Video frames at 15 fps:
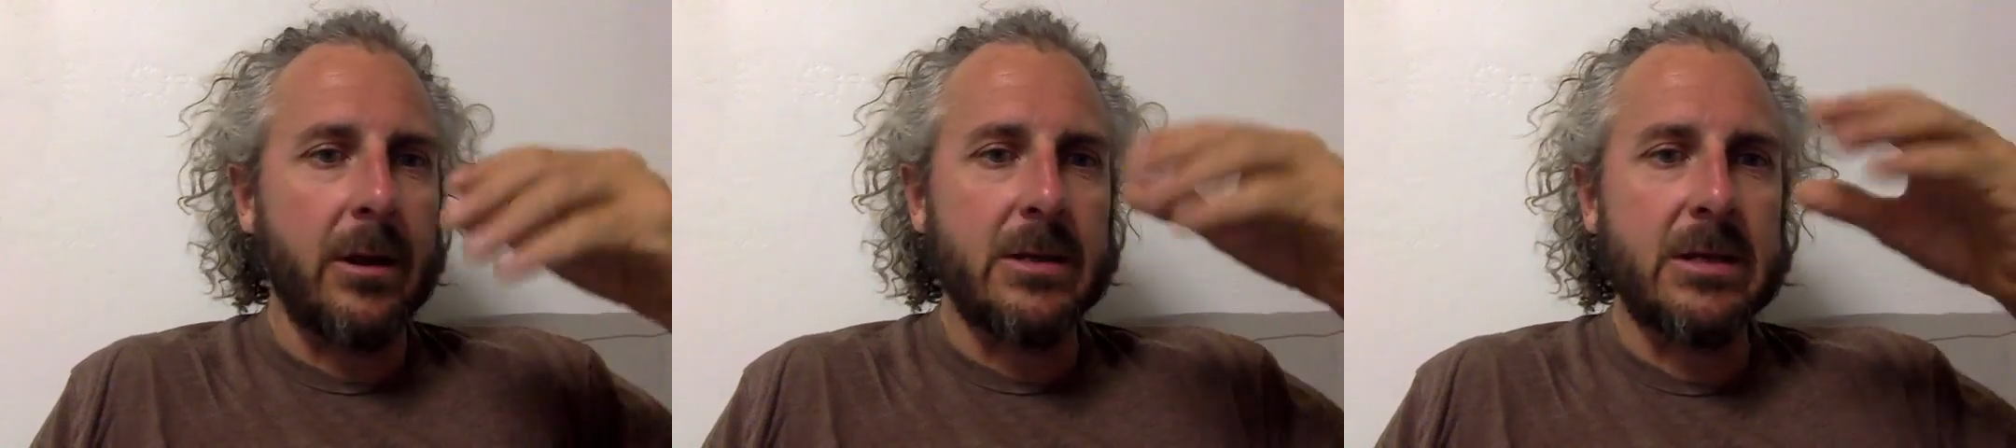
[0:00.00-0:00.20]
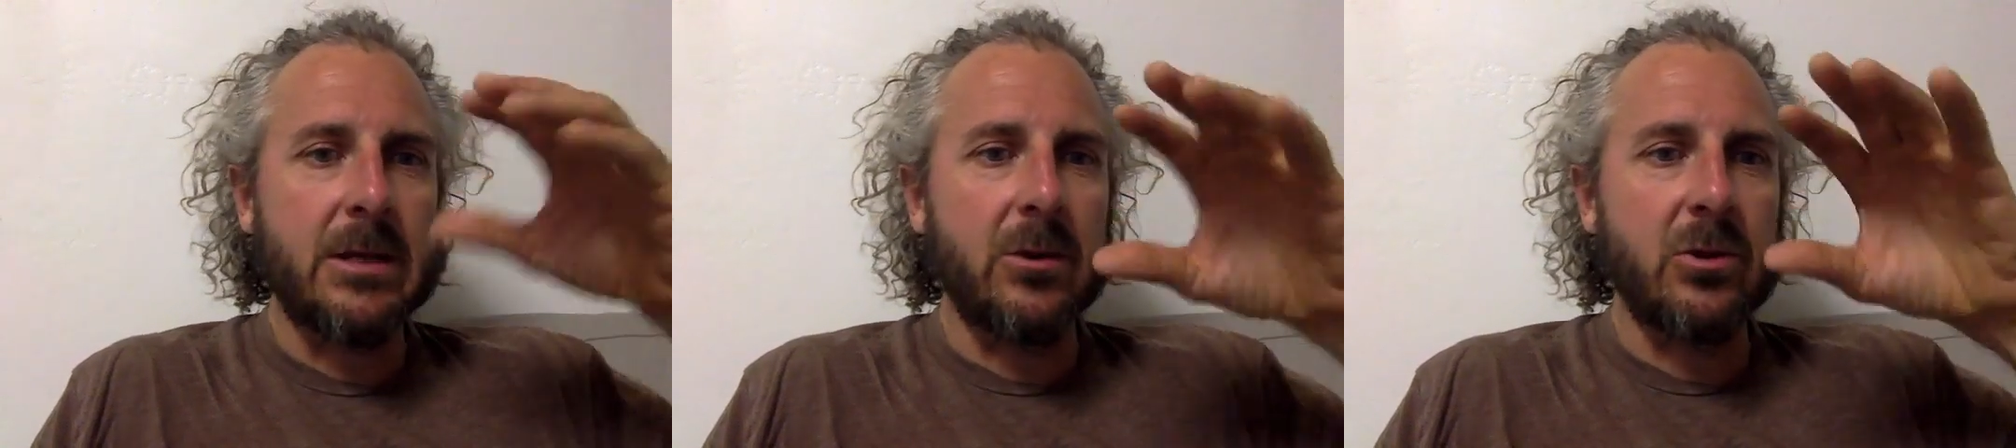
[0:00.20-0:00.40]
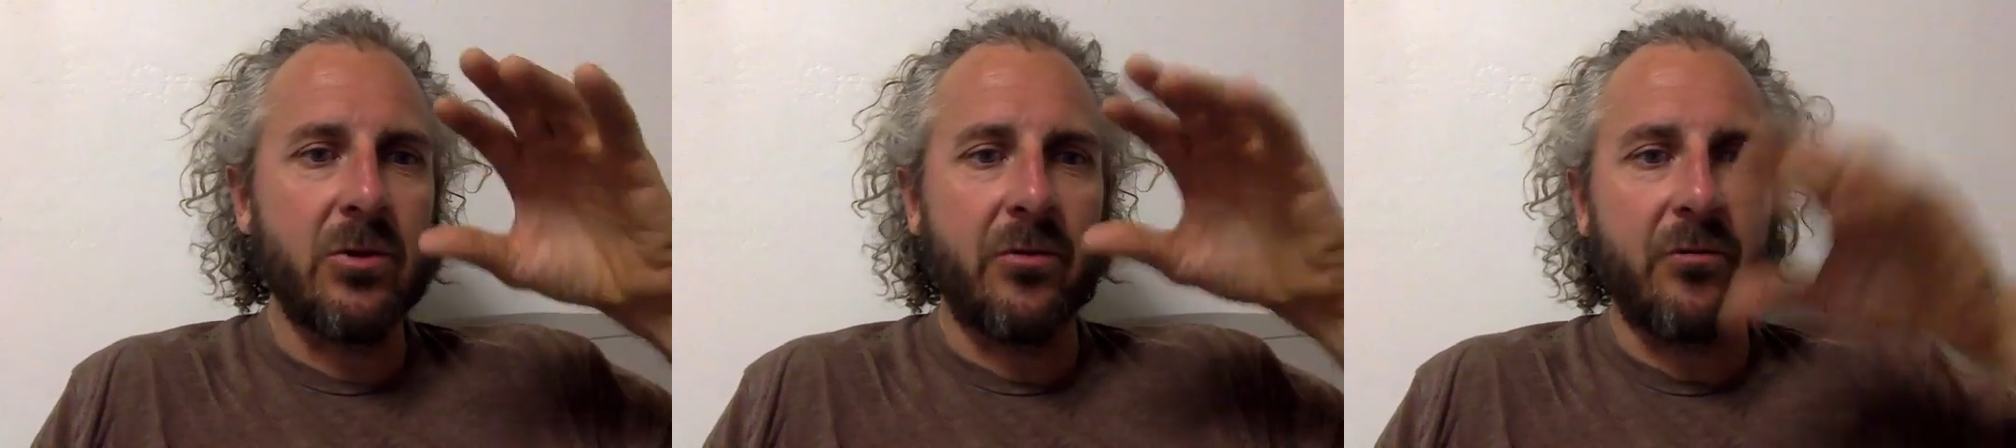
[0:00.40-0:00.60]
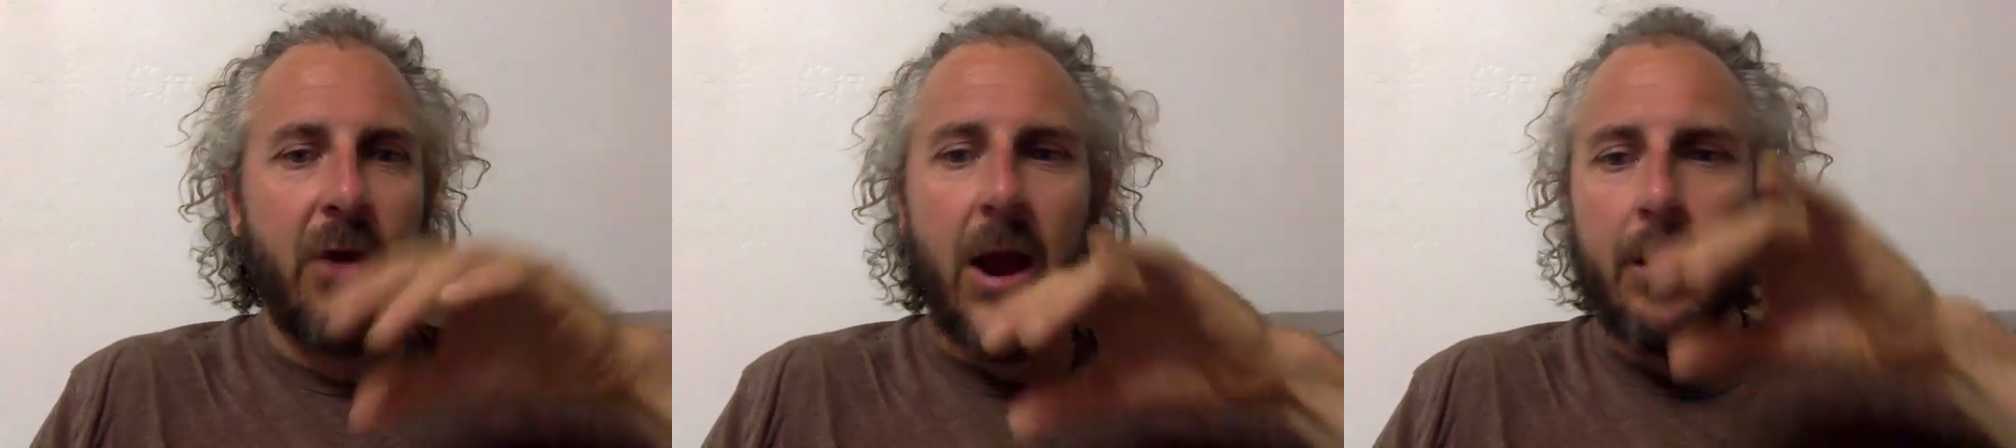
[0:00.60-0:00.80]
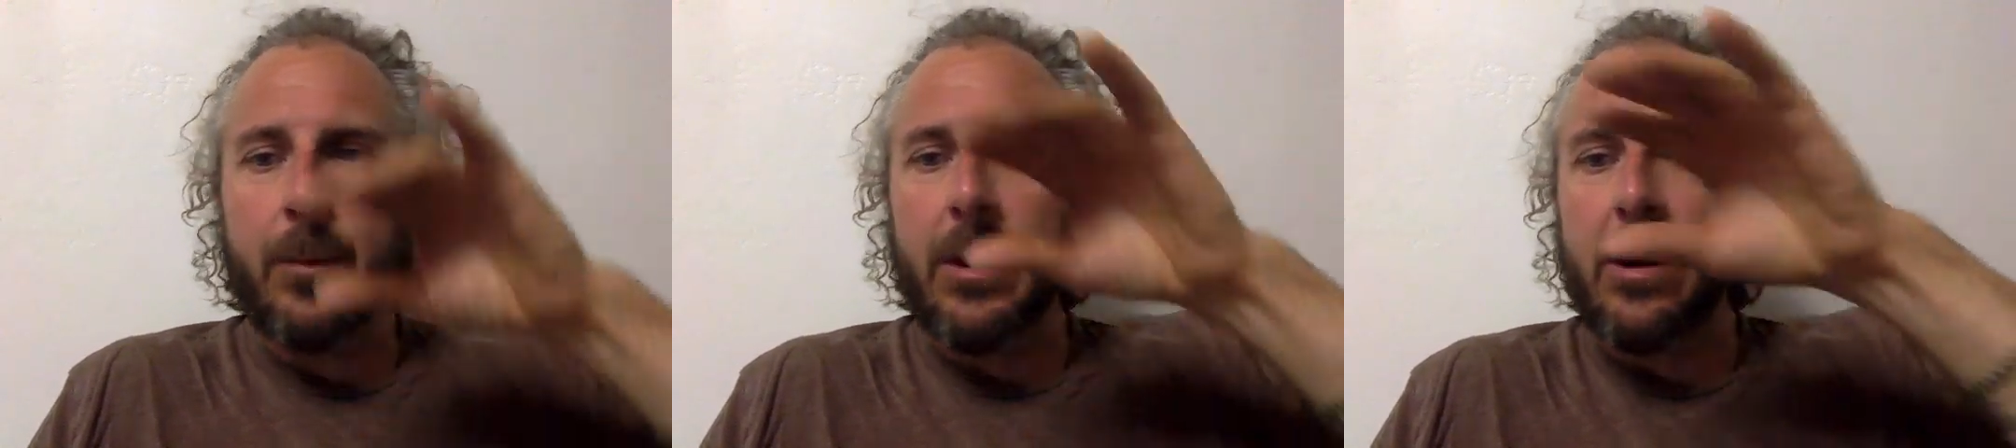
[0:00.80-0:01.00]
series of
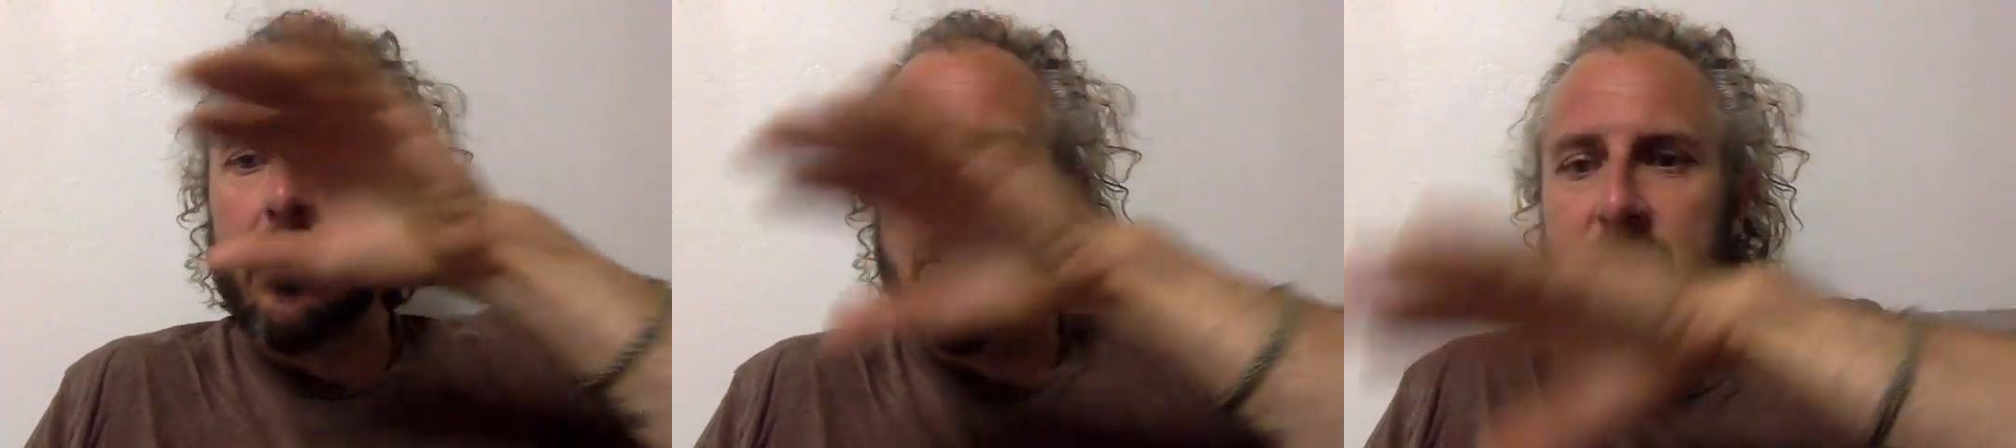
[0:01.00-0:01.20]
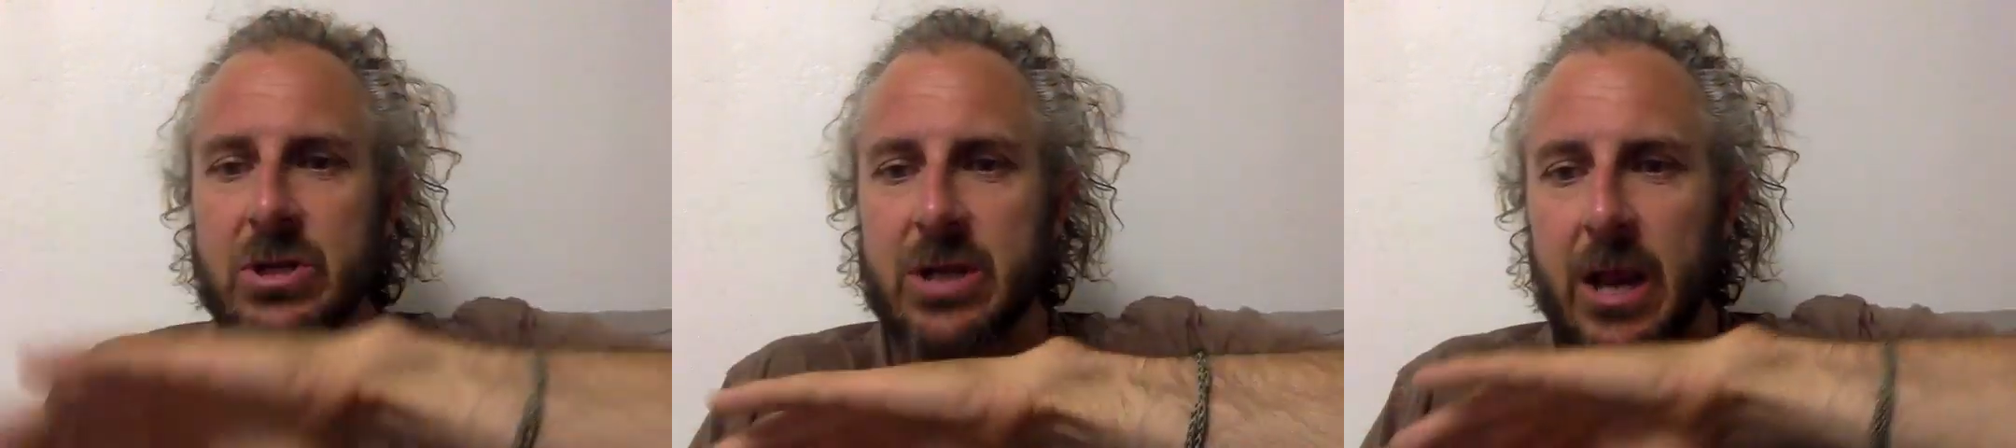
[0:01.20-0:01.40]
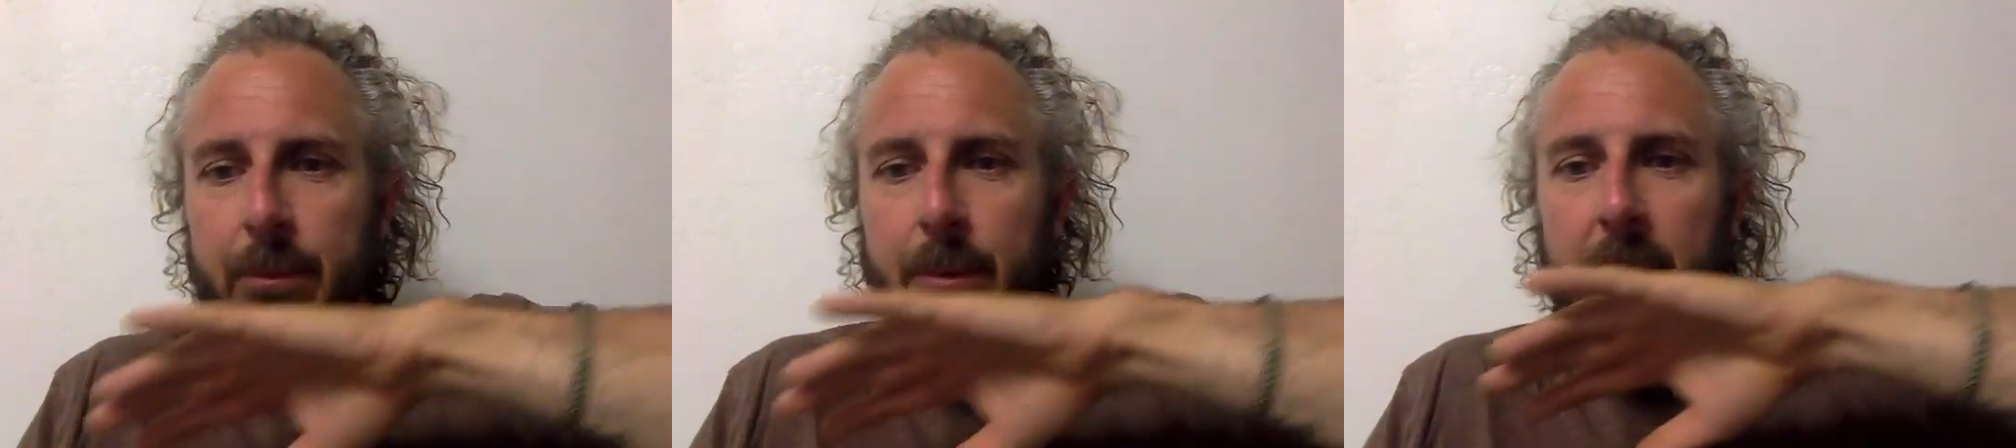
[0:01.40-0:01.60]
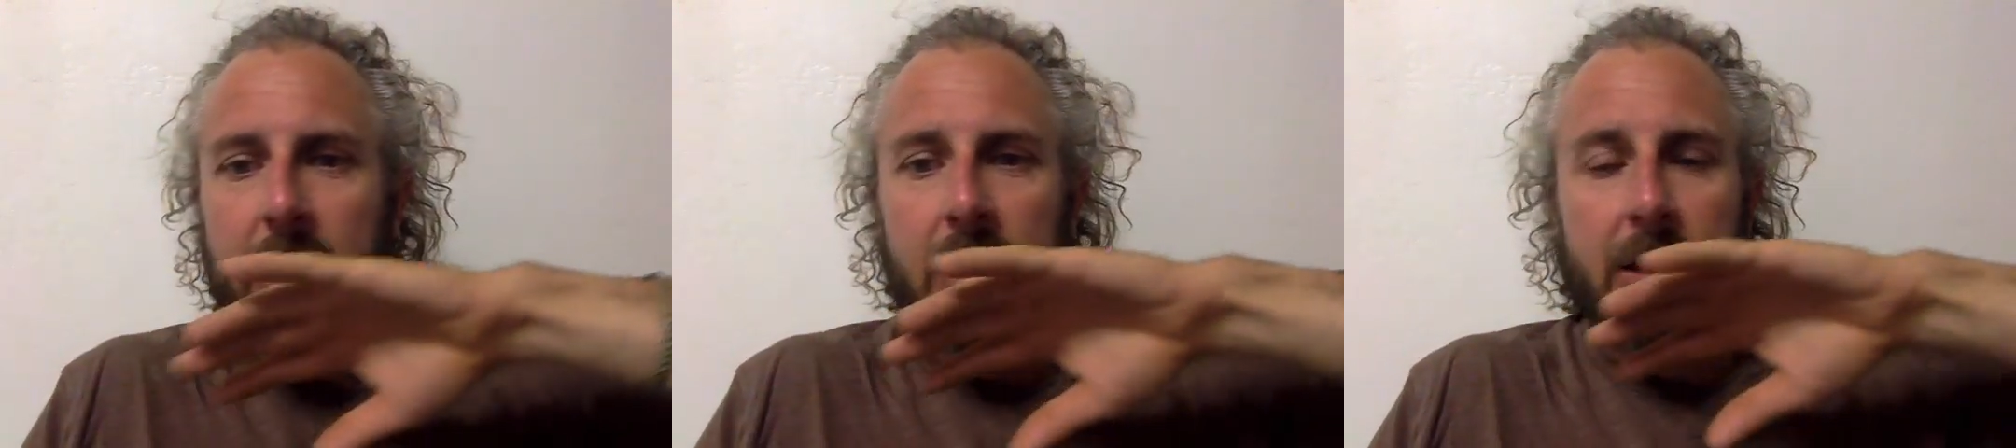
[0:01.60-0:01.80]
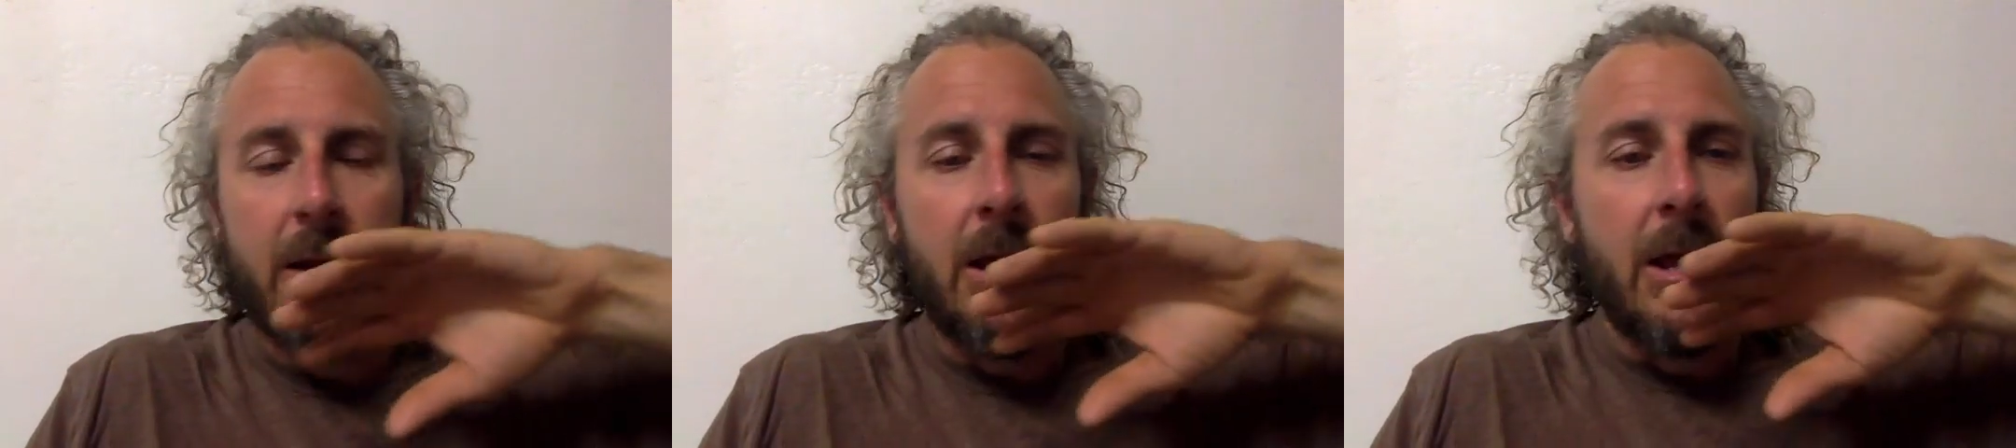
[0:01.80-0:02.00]
fragmented or
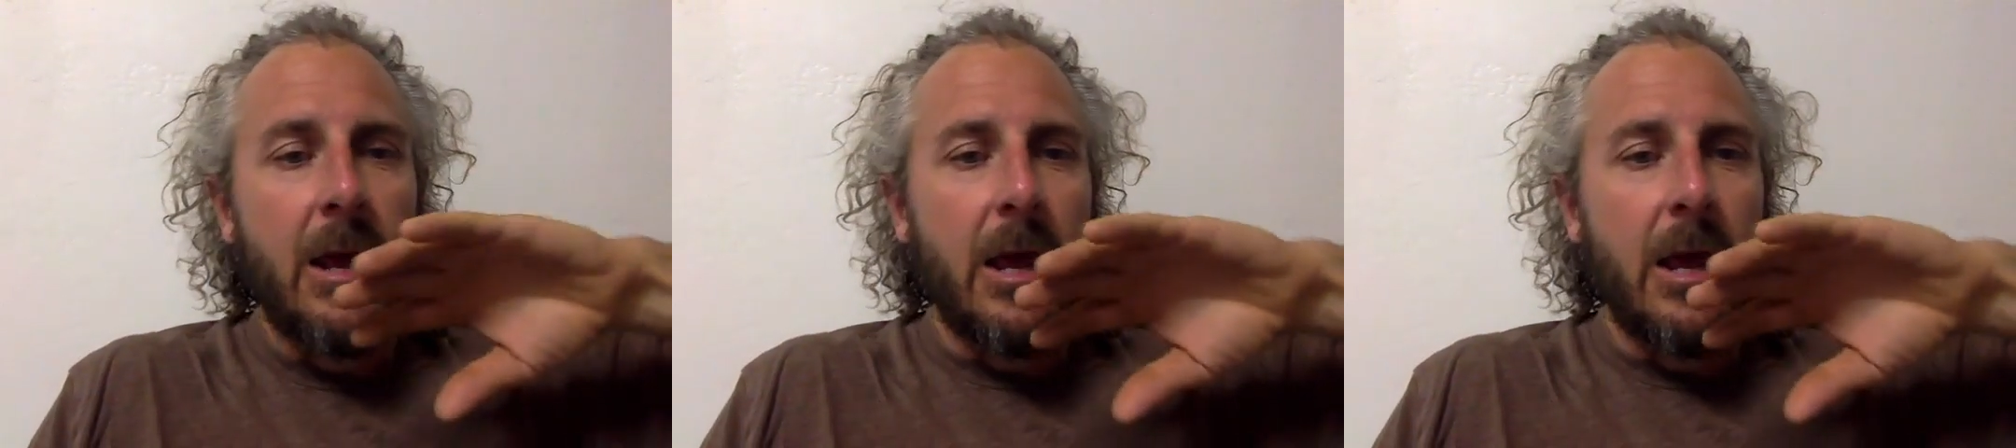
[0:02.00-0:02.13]
segmented